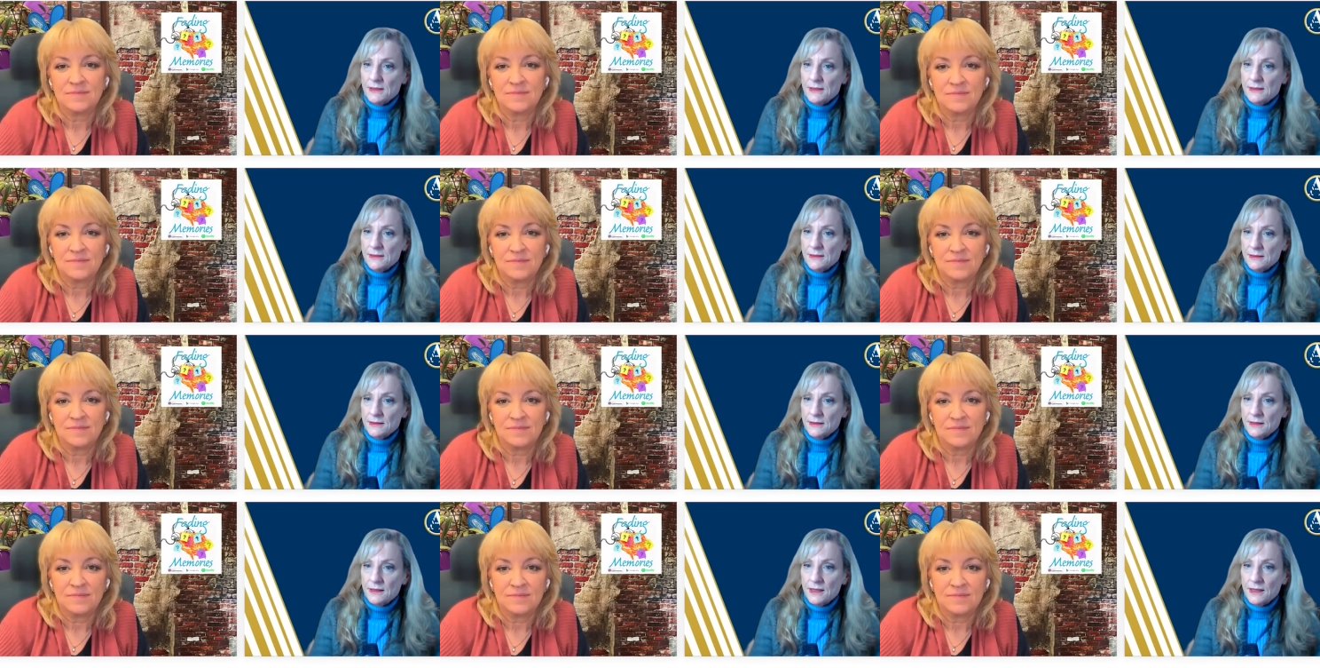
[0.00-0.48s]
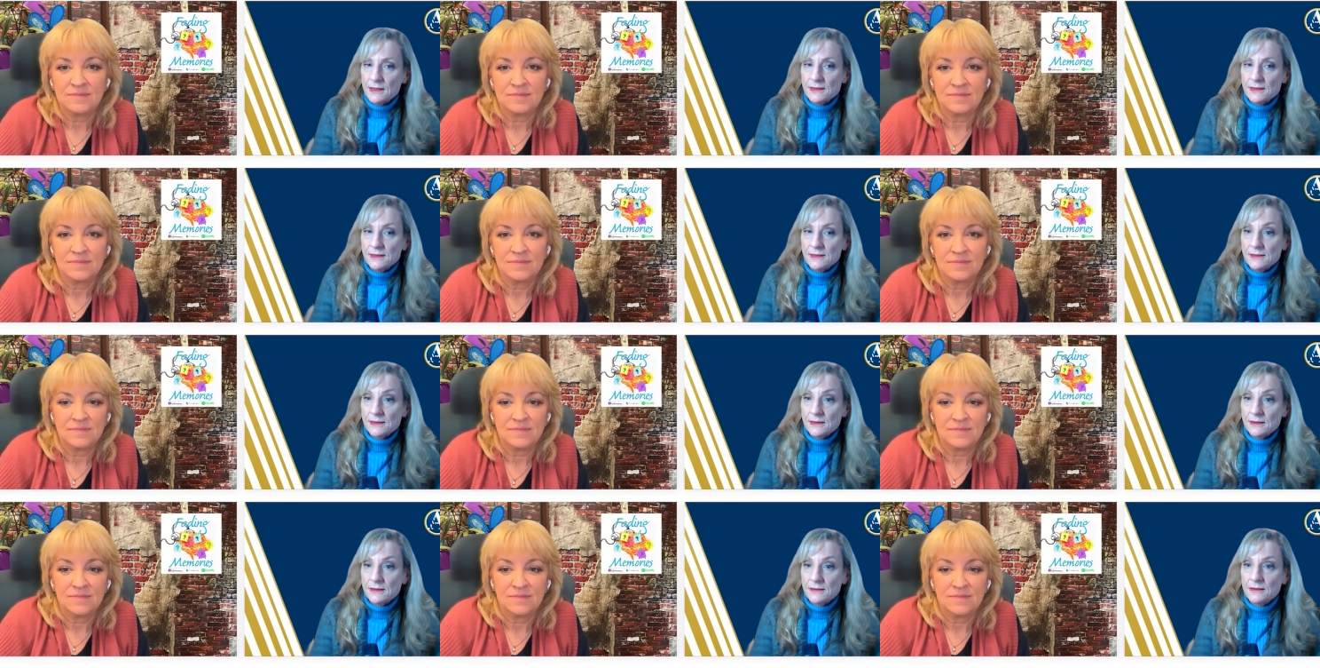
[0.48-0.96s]
Speaker 1: is
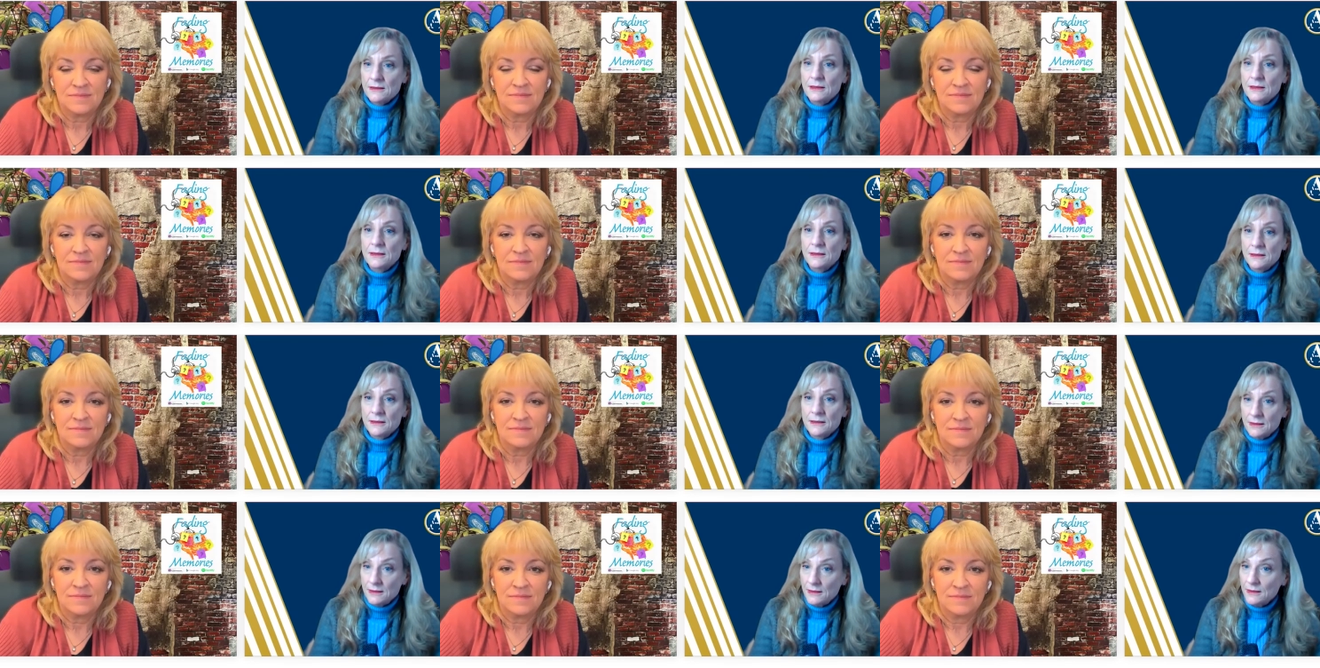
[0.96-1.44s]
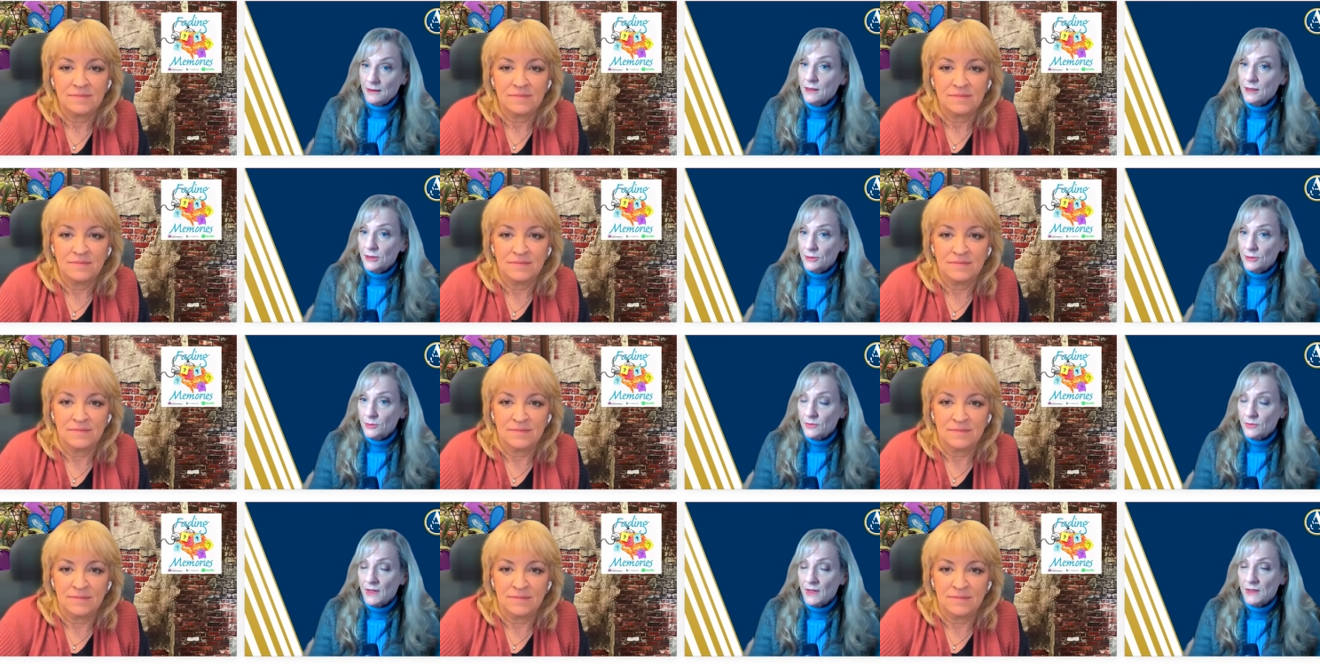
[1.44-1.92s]
that's
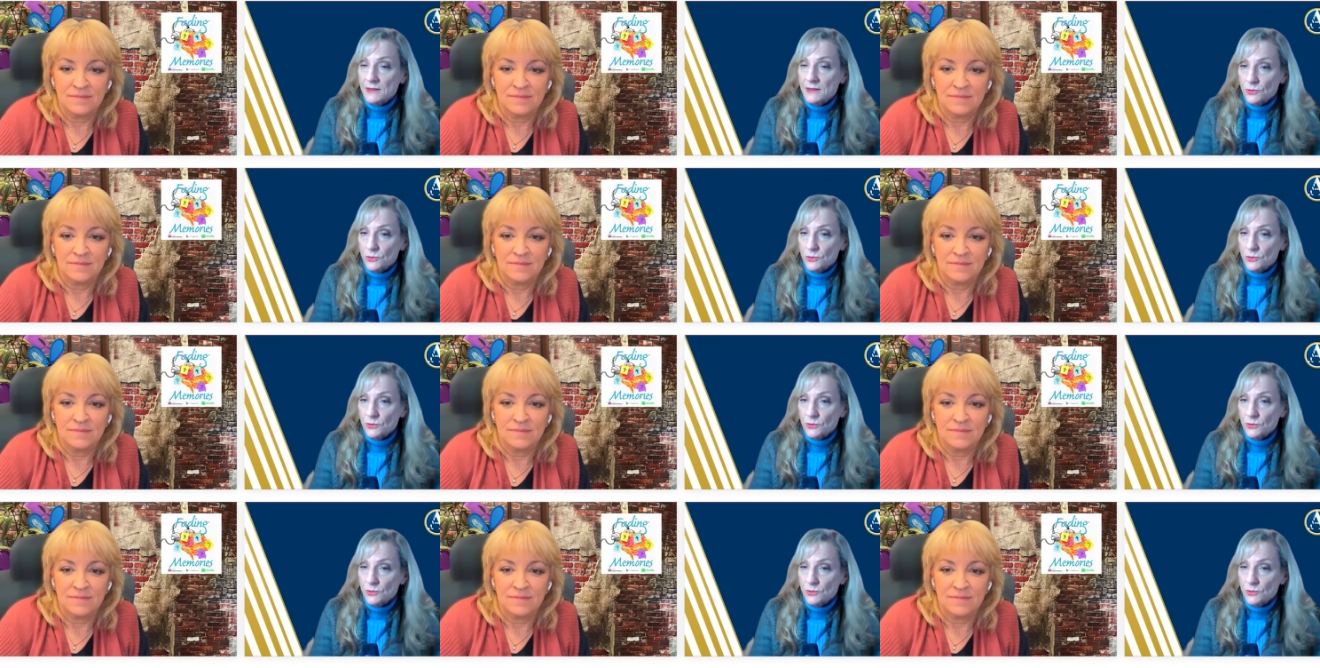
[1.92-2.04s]
income.